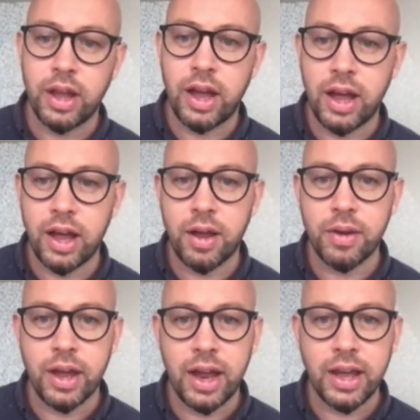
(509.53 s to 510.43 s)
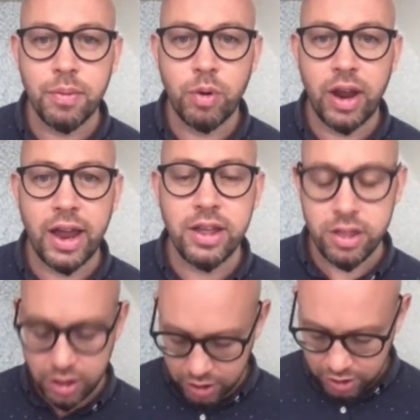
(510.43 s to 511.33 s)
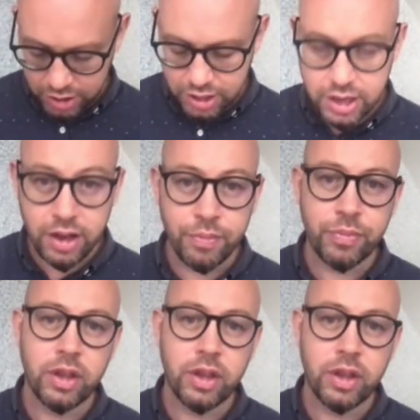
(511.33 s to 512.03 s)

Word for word: and, I can put anything in here.